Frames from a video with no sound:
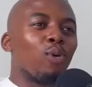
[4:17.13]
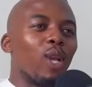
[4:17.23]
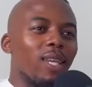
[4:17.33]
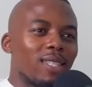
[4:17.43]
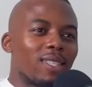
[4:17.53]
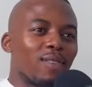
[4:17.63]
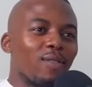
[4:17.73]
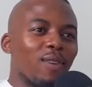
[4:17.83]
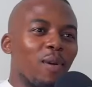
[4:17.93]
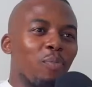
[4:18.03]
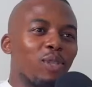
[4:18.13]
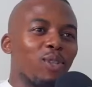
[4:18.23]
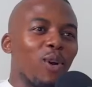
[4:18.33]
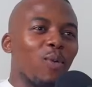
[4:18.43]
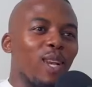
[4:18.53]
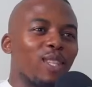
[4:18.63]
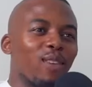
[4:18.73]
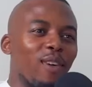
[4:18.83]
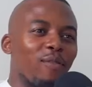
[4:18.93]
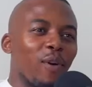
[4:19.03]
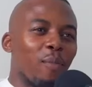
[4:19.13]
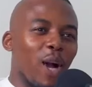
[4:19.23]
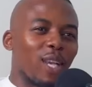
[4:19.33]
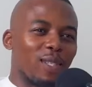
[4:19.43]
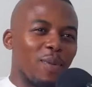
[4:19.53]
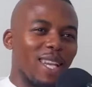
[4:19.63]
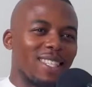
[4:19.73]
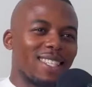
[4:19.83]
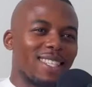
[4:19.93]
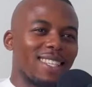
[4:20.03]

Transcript: bullets, yeah, I mean, but you're not willing you to fight for a parking saying? space.